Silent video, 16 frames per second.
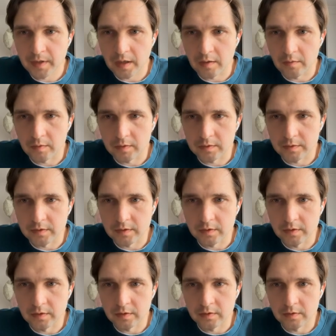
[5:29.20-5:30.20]
I will
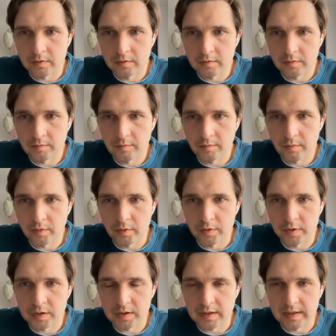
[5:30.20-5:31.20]
do
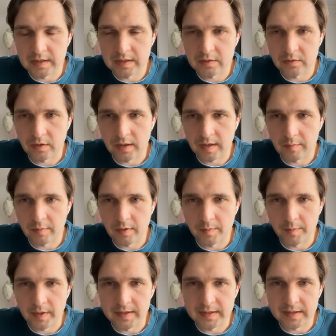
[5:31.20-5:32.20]
push this to a couple of
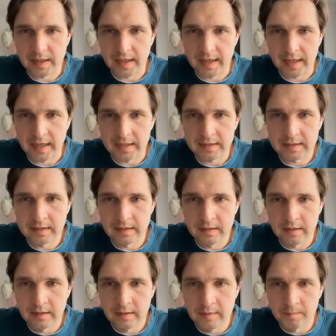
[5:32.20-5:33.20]
months ahead.
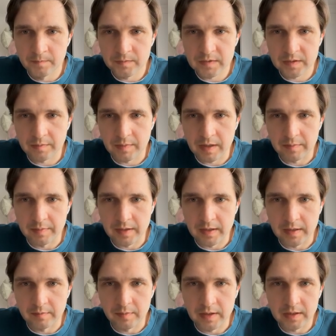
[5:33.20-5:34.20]
So
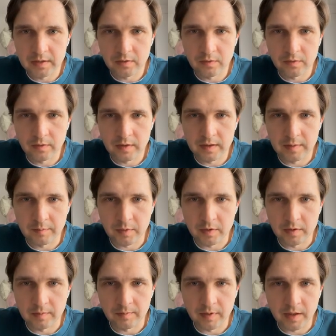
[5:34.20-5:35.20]
maybe Bitcoin, I'm
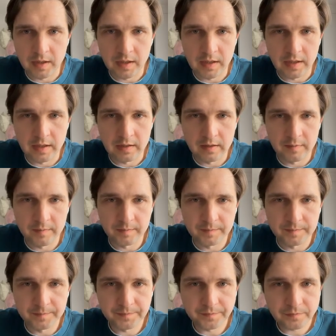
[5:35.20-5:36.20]
gonna buy.
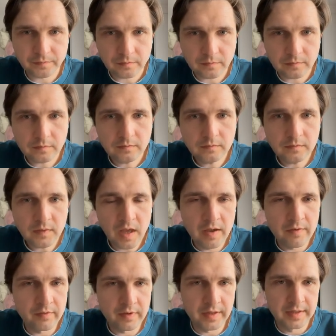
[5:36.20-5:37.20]

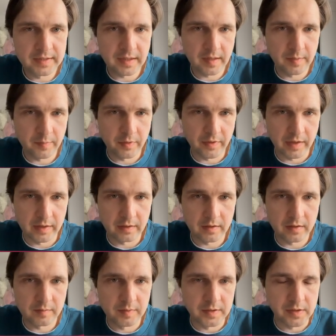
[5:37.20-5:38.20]
Everything is
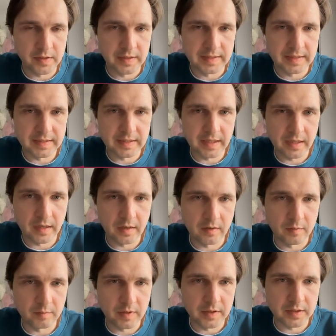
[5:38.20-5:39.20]
hypothetical, but you can see
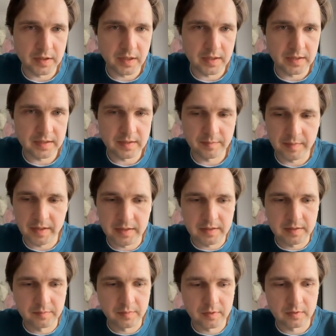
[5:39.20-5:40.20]
how much
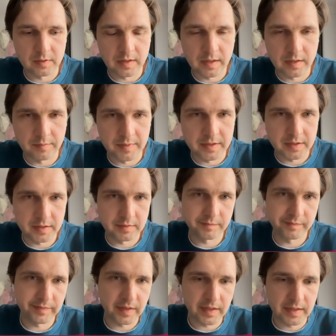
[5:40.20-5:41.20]
customizable, how
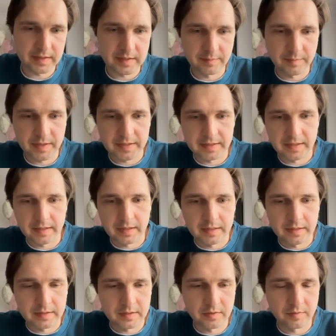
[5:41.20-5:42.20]
much customized it
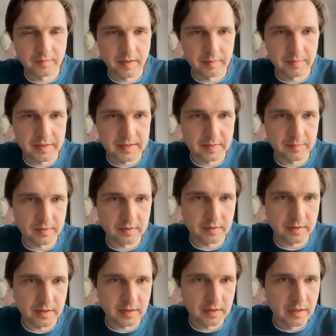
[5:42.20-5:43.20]
is. So maybe something
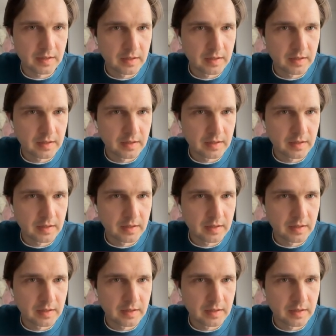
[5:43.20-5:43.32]
like